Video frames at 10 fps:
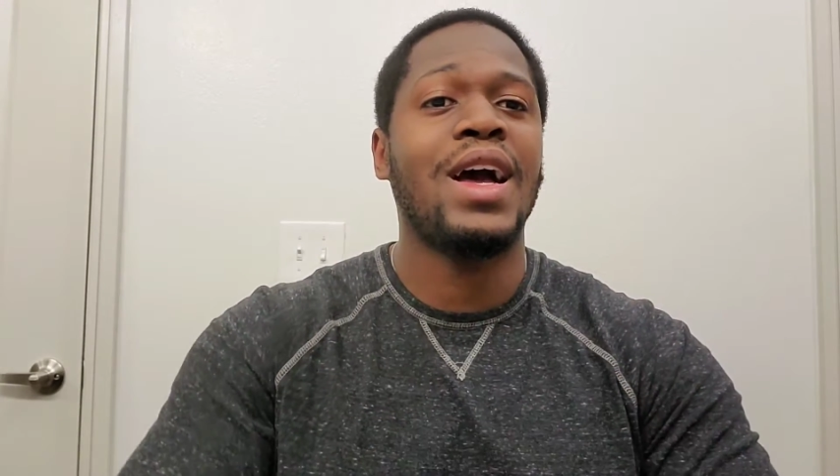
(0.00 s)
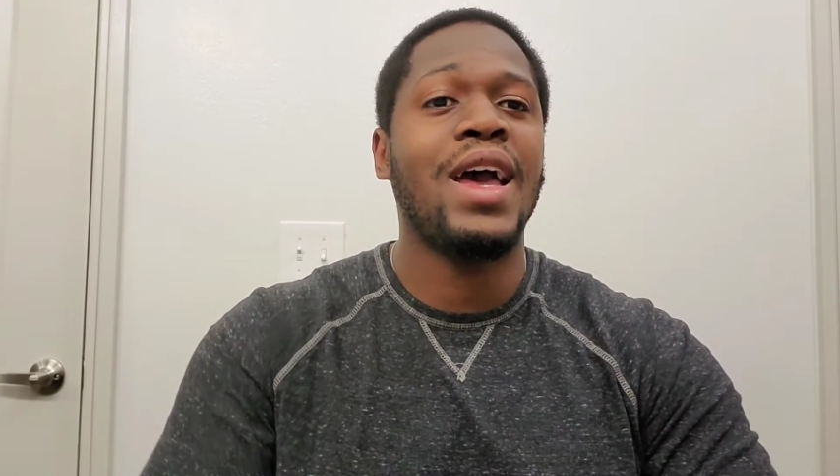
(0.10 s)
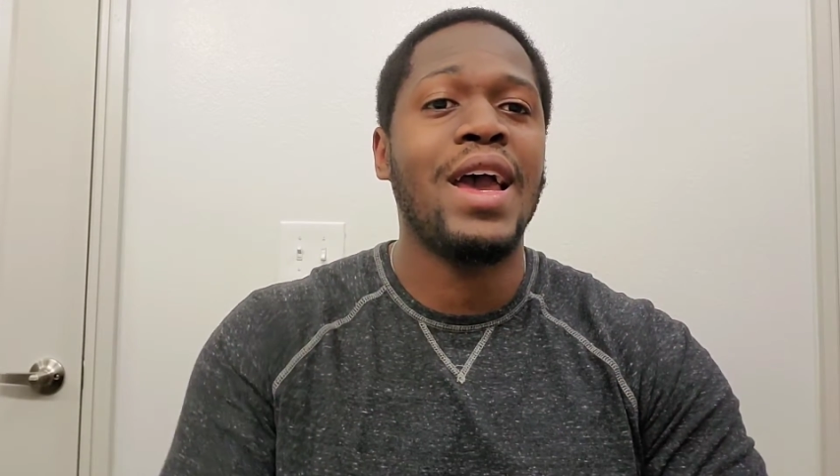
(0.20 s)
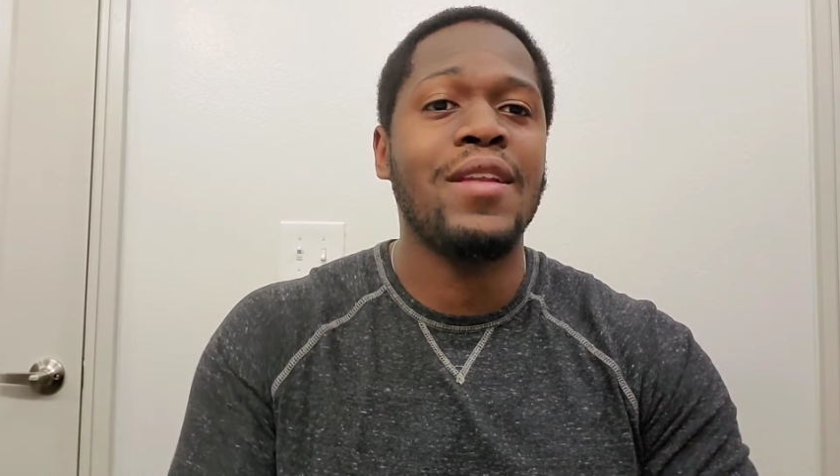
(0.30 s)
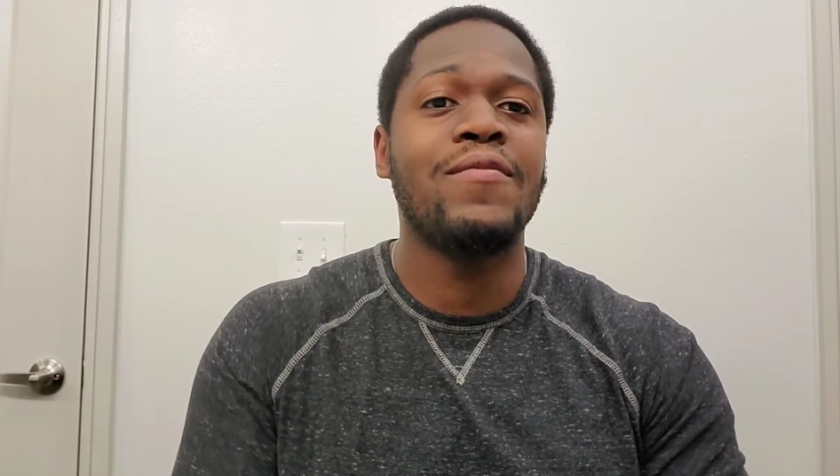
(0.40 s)
I
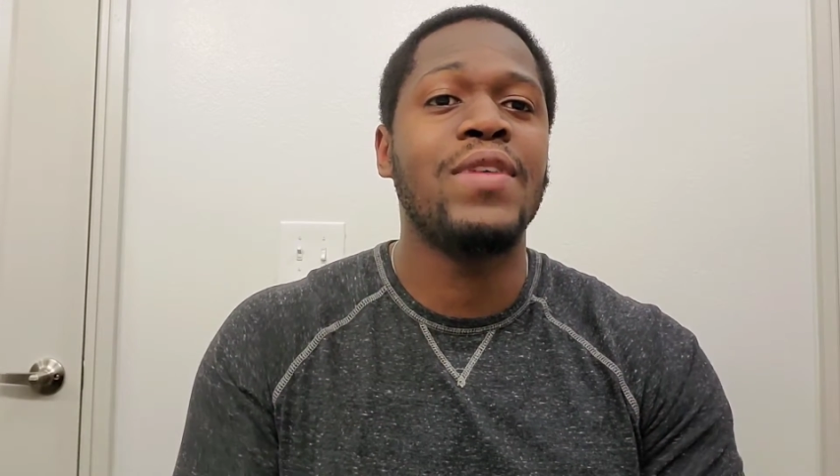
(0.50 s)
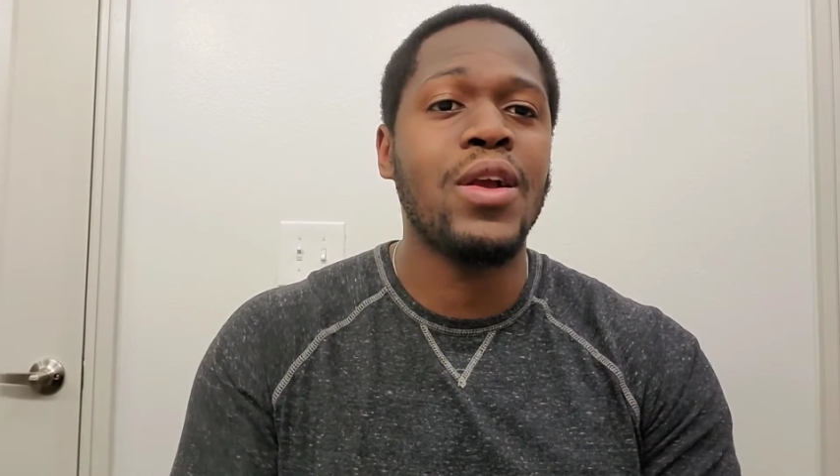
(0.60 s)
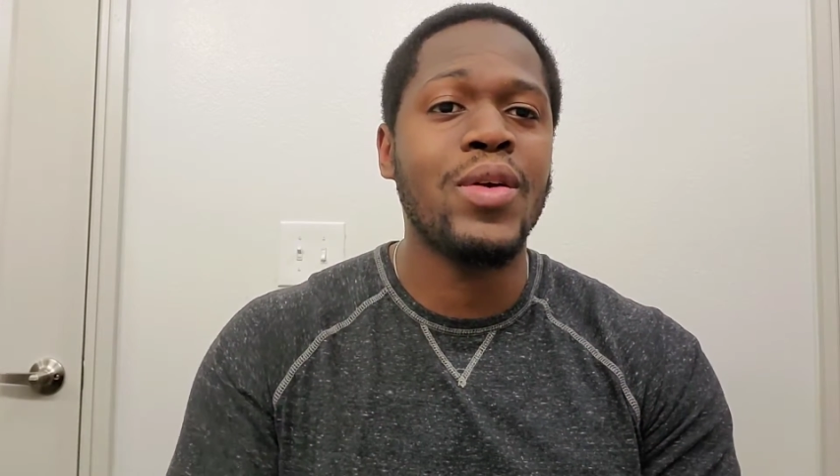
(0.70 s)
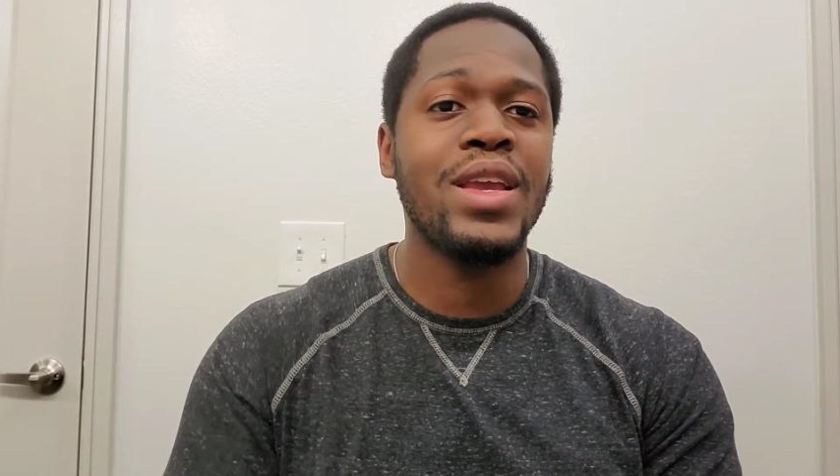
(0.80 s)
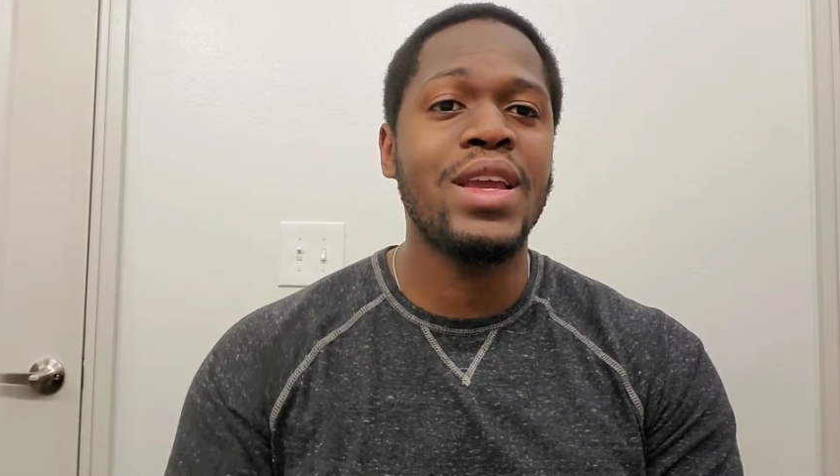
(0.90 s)
had
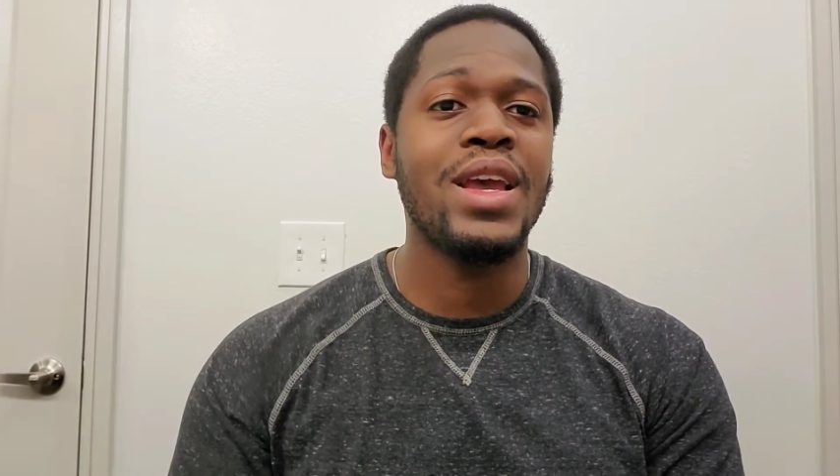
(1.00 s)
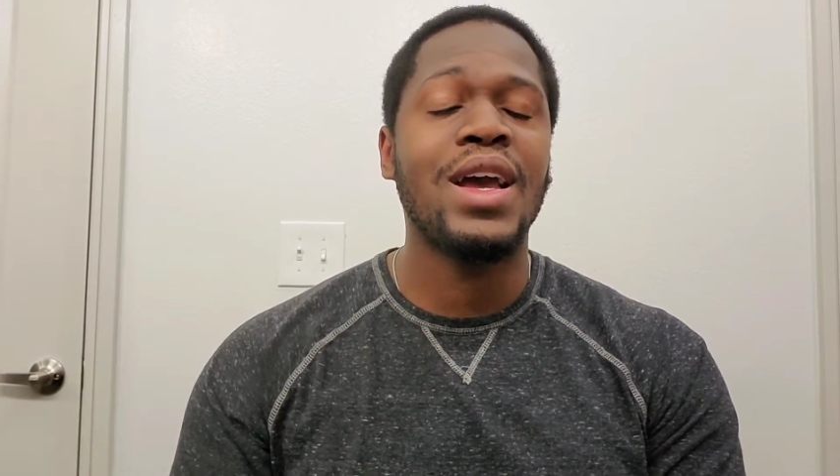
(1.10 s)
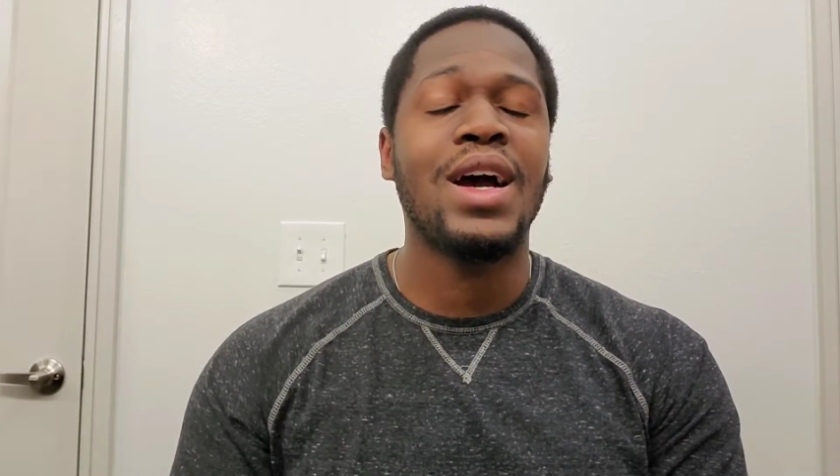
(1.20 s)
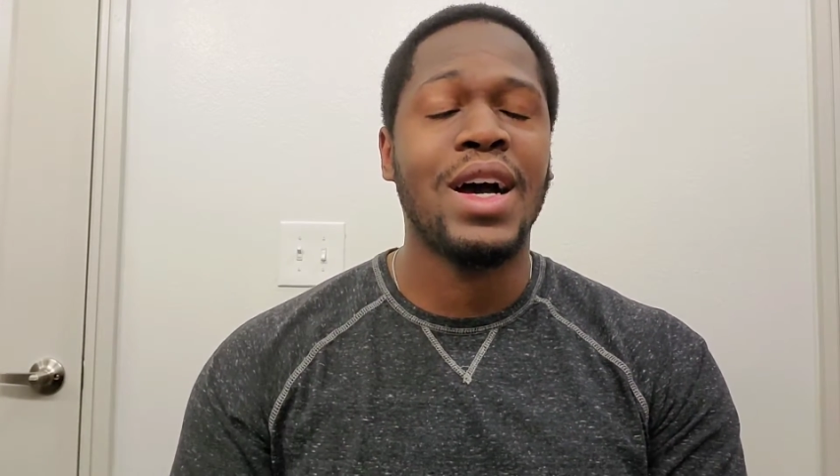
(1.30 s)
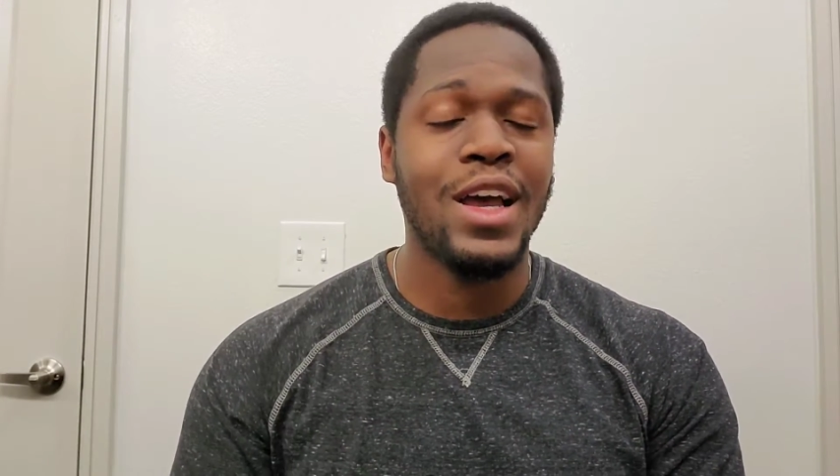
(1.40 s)
very
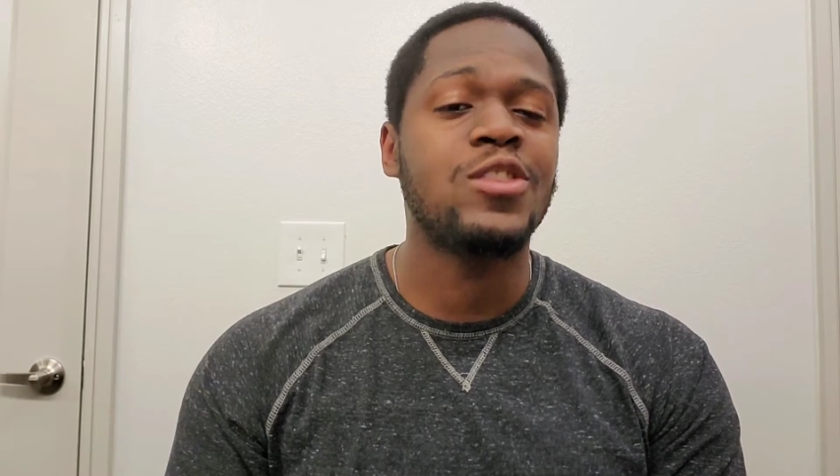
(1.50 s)
high